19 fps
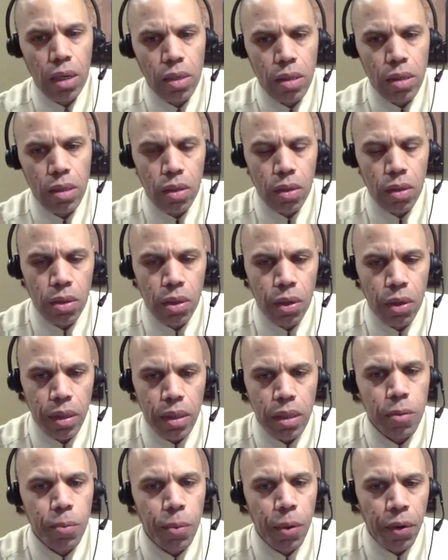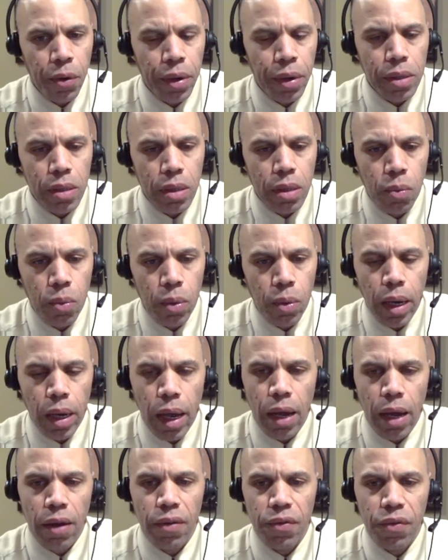us your experience and what
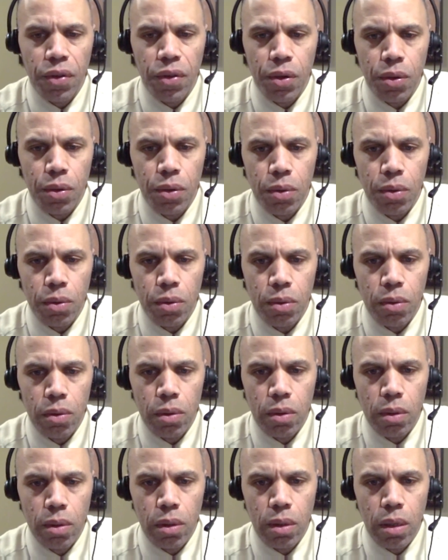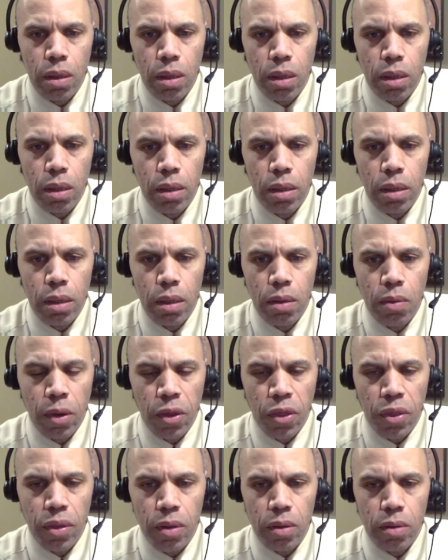have you
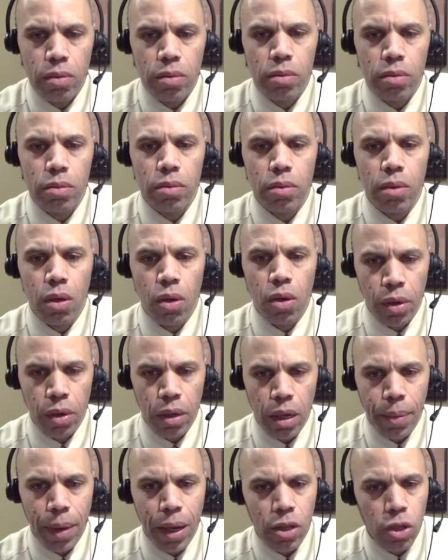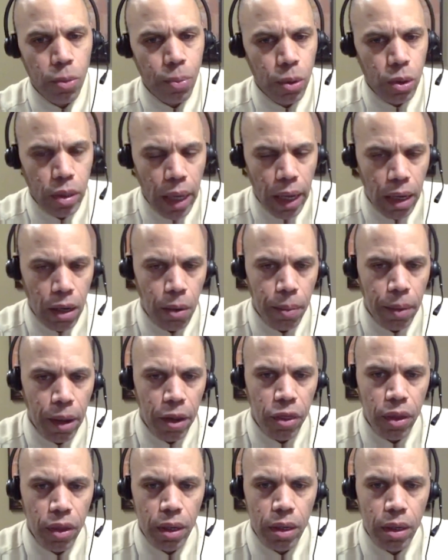with learning about the Buteyko
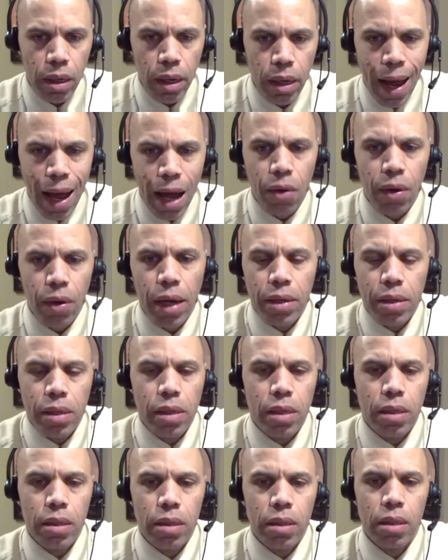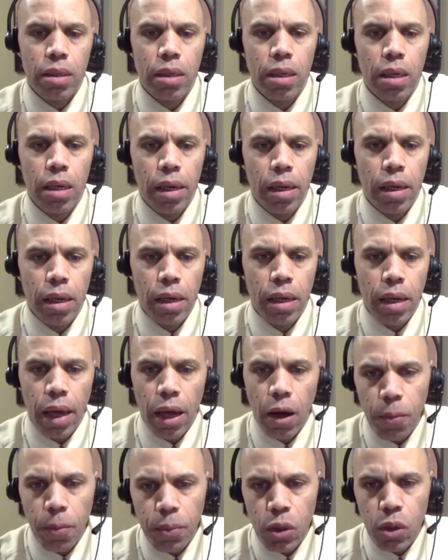method? How has it
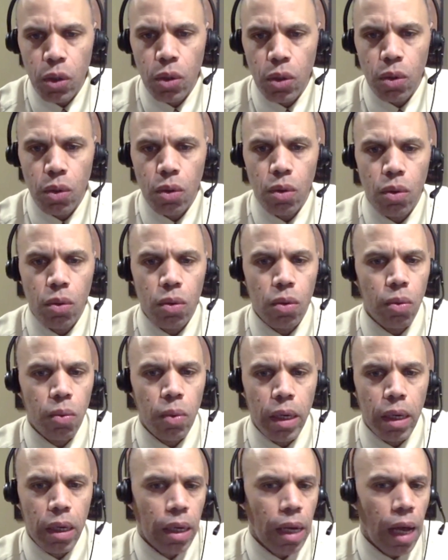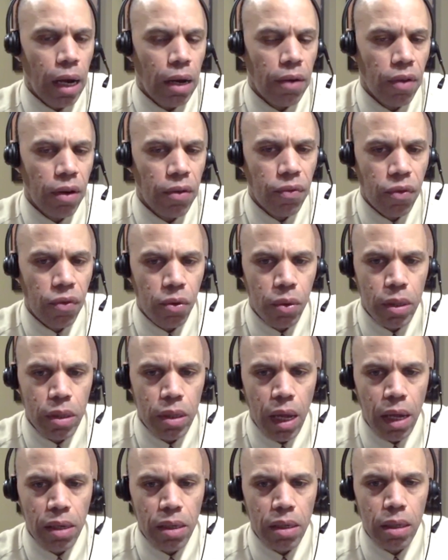helped you? What kind of influence
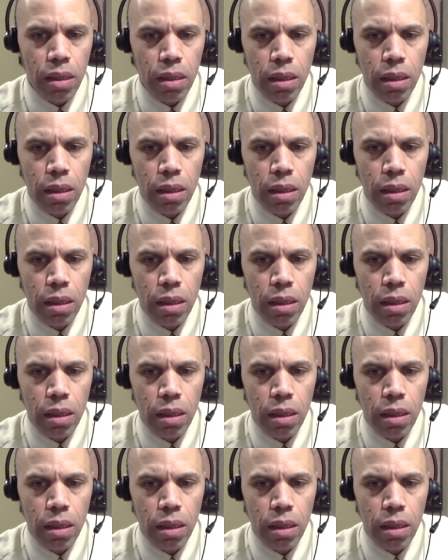has it